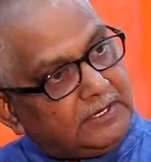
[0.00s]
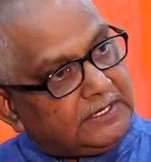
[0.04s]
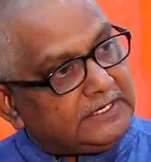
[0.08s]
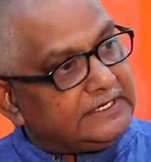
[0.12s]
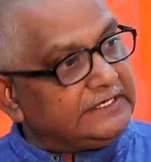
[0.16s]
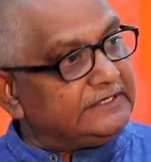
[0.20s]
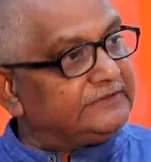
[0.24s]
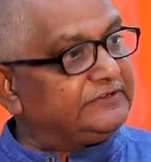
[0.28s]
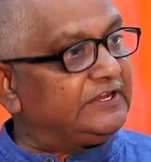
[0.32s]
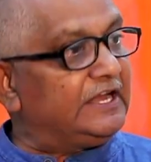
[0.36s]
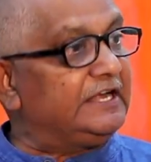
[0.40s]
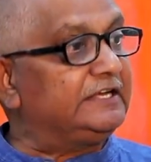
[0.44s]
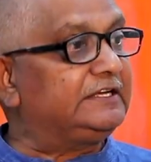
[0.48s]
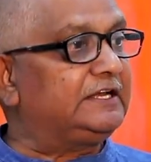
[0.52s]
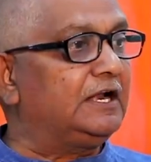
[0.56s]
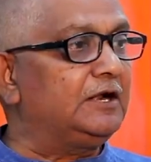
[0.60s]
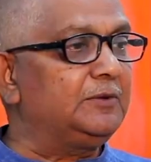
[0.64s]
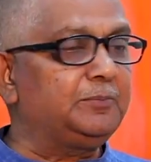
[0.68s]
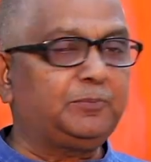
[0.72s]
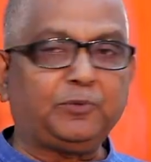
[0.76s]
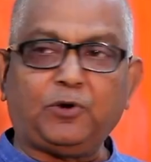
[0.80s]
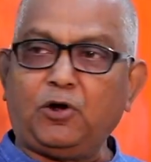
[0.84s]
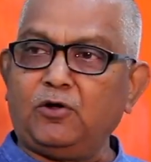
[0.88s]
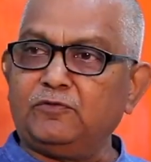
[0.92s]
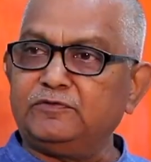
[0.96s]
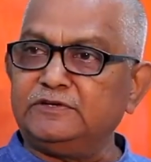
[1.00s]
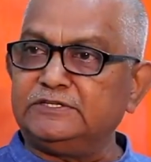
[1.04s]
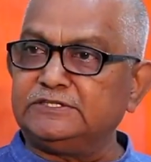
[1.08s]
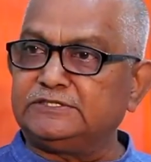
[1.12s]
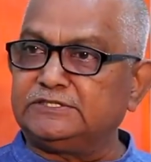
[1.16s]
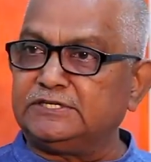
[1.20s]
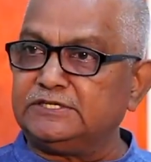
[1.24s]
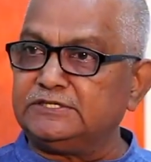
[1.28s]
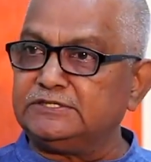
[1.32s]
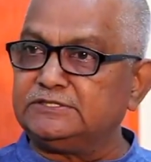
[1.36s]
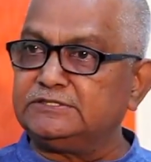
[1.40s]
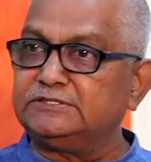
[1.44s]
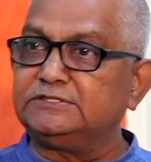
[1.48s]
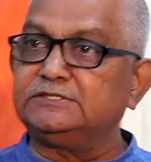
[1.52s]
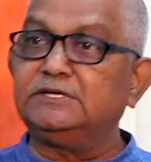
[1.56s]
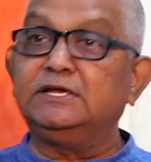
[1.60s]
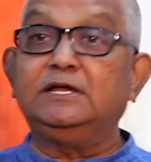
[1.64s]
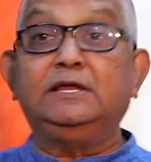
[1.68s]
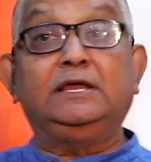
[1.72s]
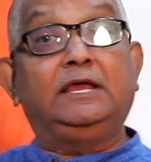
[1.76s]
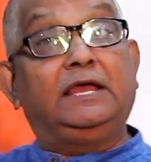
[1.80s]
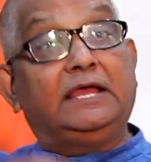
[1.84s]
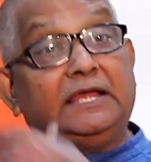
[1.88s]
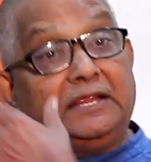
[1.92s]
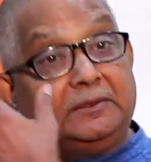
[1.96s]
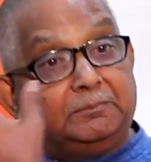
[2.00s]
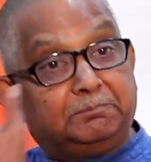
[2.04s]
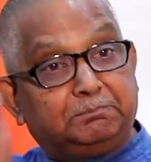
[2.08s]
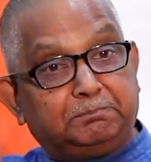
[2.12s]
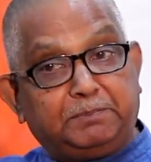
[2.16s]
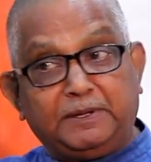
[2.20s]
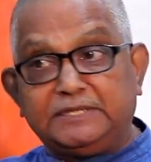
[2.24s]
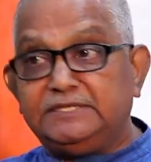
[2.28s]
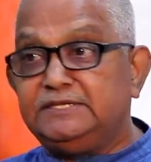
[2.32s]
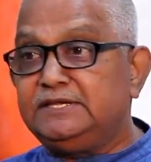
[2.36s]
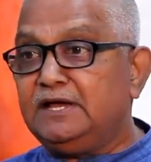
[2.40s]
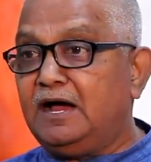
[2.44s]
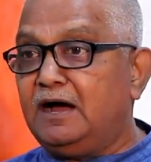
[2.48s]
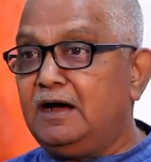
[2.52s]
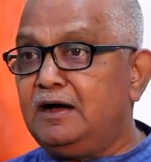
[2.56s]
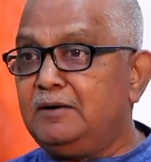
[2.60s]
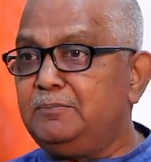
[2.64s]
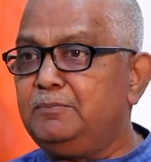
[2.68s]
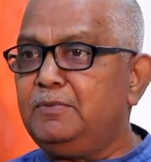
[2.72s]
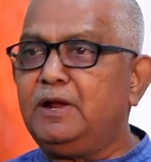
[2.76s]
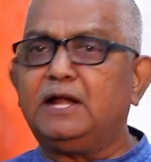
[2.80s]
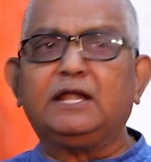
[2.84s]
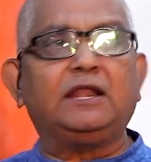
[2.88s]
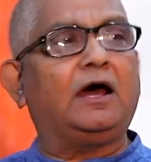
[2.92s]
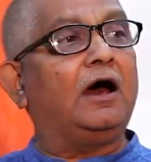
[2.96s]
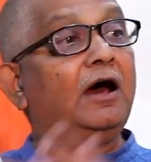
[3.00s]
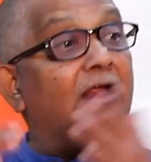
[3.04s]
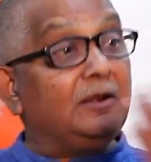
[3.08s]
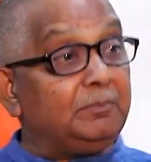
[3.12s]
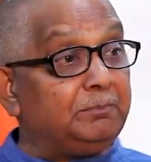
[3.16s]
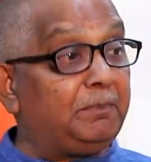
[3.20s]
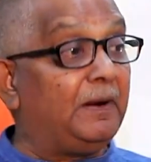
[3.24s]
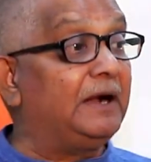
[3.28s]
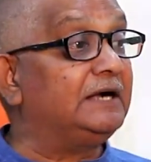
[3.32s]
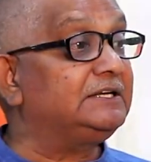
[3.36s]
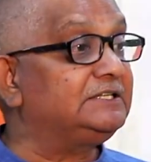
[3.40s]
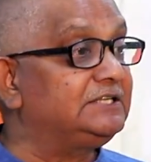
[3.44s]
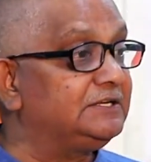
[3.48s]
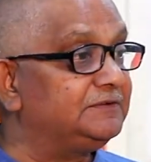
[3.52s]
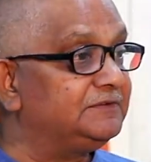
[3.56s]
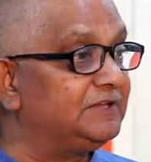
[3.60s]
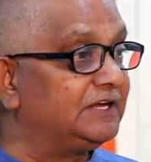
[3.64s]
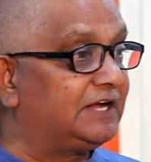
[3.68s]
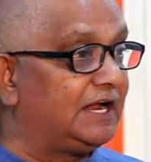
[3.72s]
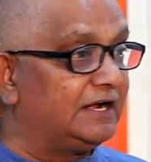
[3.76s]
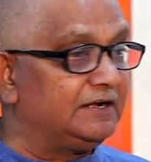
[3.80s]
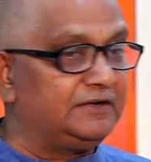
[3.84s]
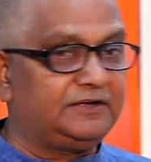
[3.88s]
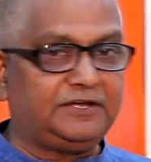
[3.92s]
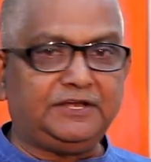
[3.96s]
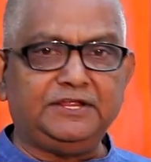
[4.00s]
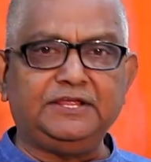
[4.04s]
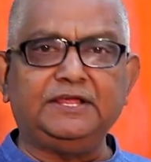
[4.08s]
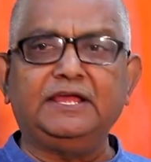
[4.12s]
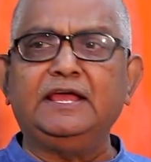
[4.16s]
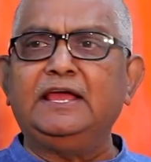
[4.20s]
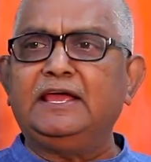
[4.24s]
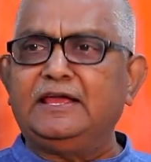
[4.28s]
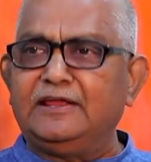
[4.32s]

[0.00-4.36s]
in central provinces, in Punjab and all parts of the country.